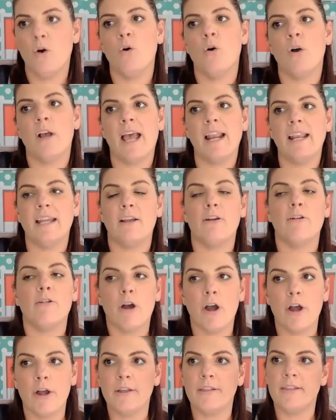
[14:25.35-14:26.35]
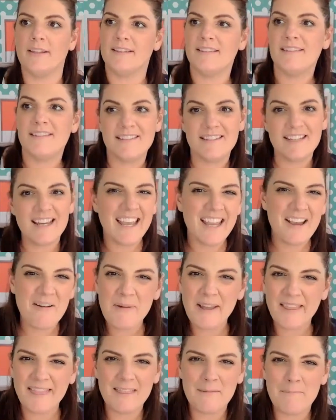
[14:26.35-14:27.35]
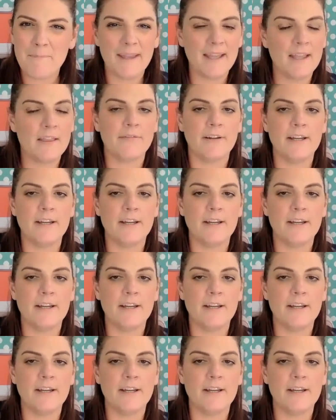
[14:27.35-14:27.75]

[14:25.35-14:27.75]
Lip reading: organic growth and sticking with the big